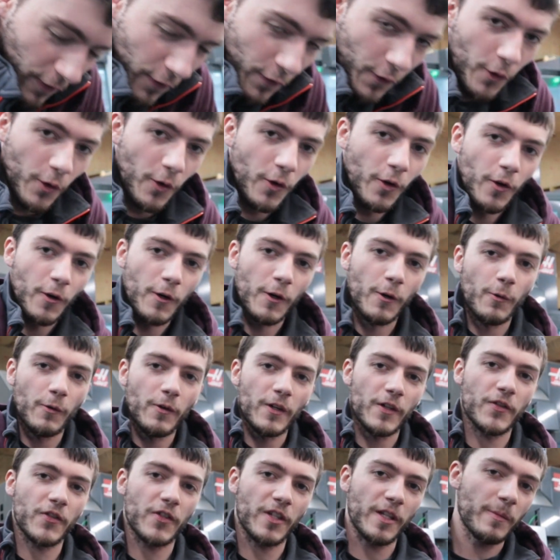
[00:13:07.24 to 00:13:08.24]
for
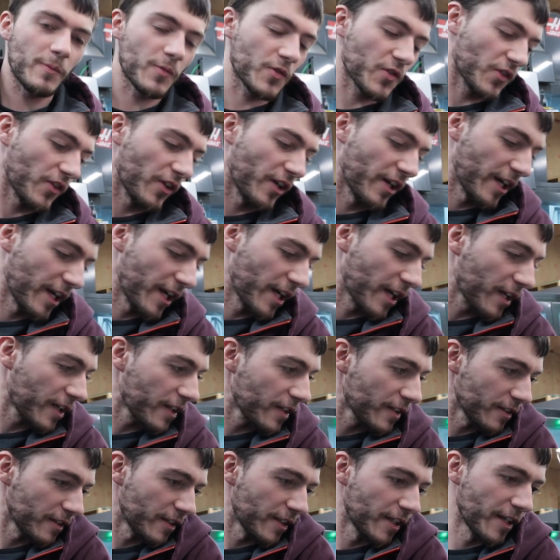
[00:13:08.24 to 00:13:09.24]
what seems like
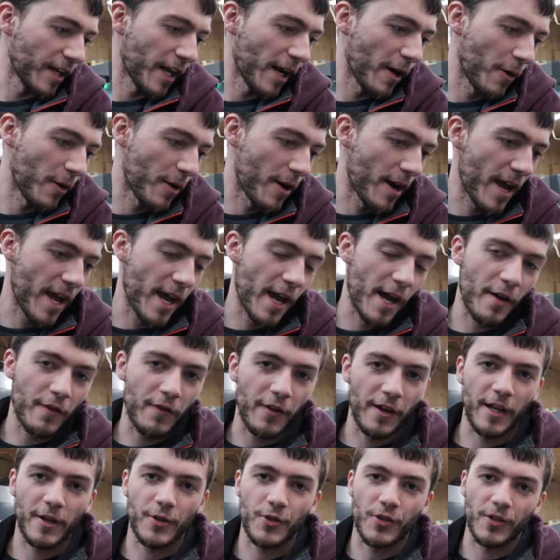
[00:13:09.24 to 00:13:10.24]
an hour and a half,
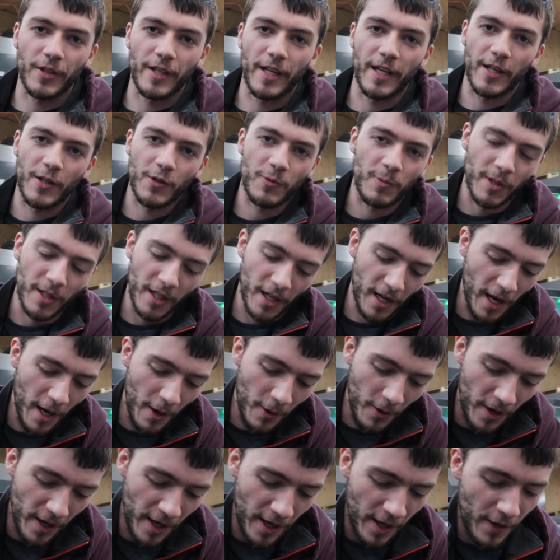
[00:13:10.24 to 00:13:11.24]
actually has been an
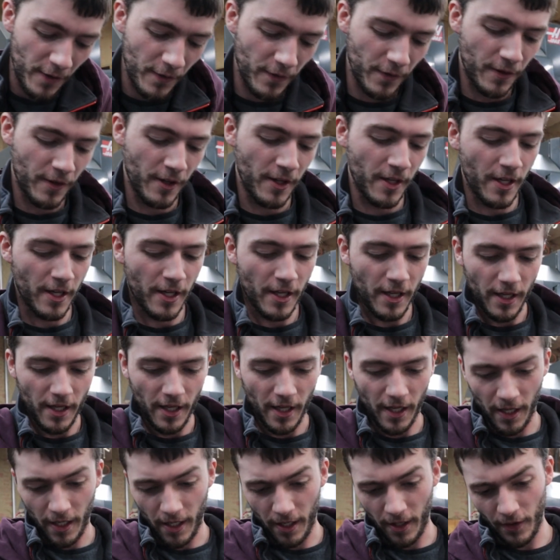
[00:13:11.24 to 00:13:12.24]
hour and a half.
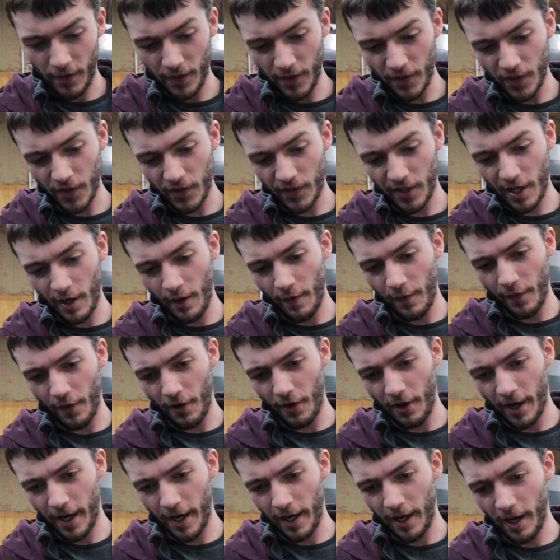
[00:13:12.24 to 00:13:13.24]
And this is how
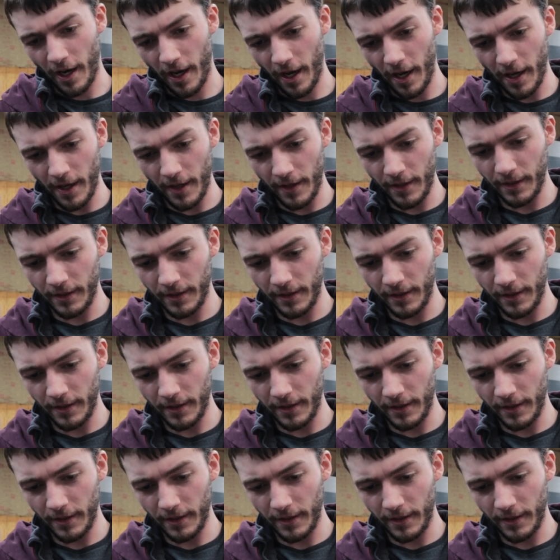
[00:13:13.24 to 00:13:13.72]
far I got.